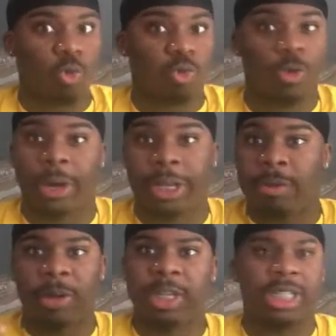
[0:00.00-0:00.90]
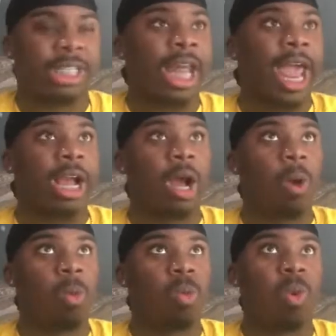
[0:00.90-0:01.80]
really, really just like,
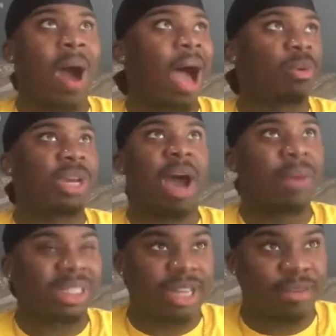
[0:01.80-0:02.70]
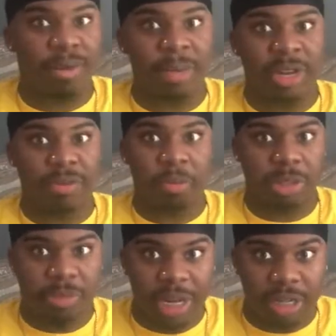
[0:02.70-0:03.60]
wow, now I see it from a different
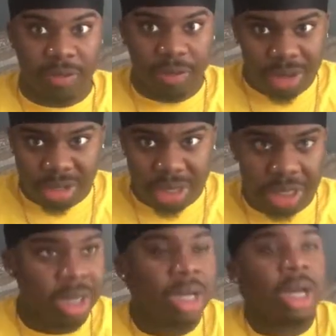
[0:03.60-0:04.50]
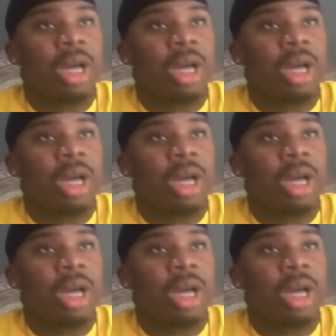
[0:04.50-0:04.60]
perspective. You know what I'm saying?